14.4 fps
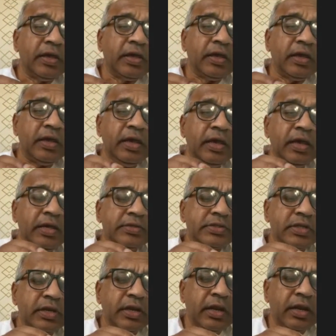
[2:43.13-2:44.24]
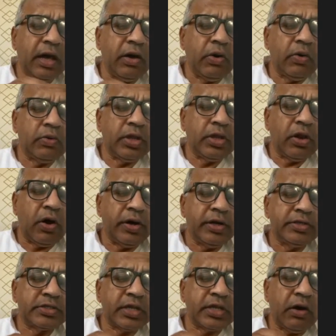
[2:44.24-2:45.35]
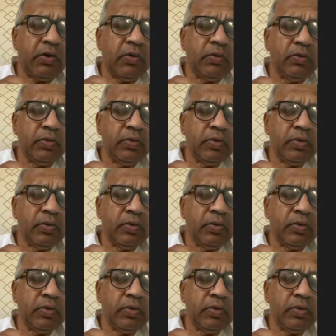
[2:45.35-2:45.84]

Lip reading: he is now, the Lord is now